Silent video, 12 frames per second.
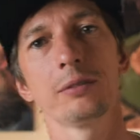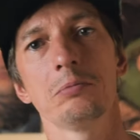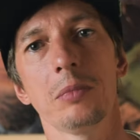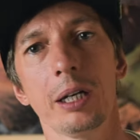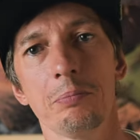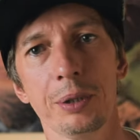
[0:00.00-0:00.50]

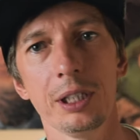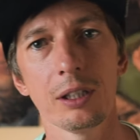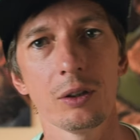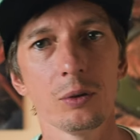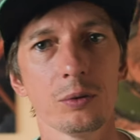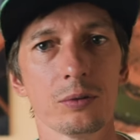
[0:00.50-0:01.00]
my
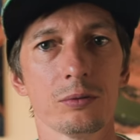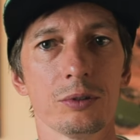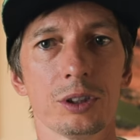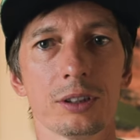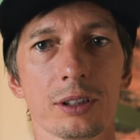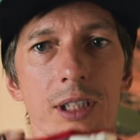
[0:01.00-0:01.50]
pillow,
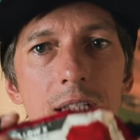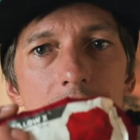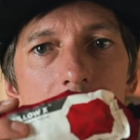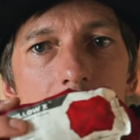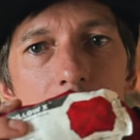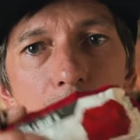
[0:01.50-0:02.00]
which is
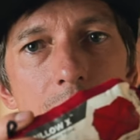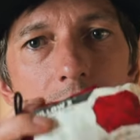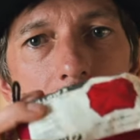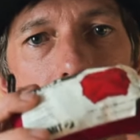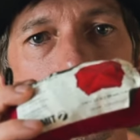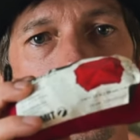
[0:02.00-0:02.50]
another
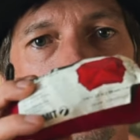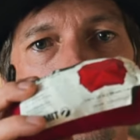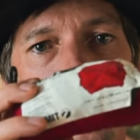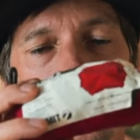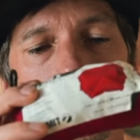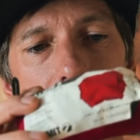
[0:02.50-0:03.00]
important little
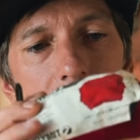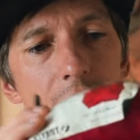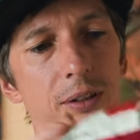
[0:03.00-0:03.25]
piece.